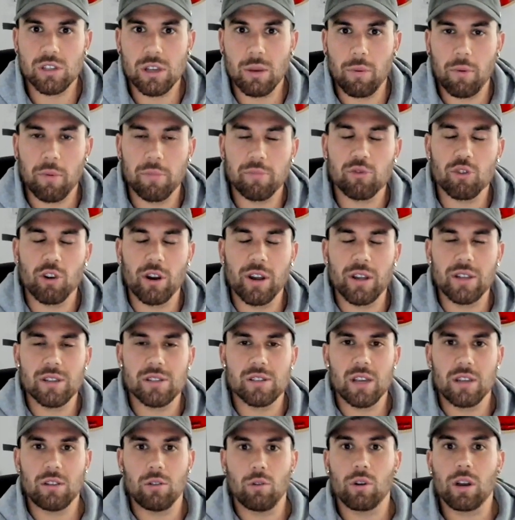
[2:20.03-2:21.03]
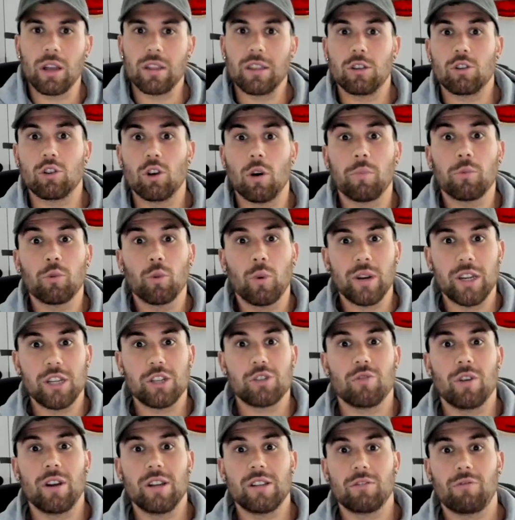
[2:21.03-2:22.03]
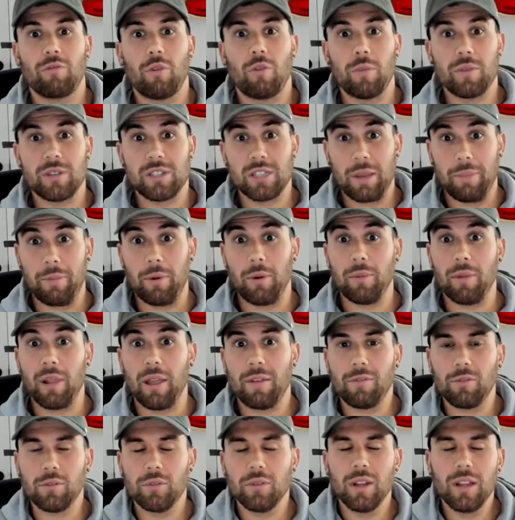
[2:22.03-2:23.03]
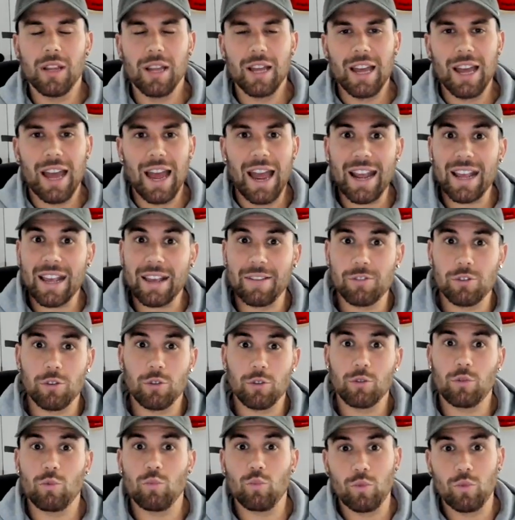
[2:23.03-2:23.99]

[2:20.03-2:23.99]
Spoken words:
Suburb Trends, and look at the top 20 streets from a suburb level, and gives you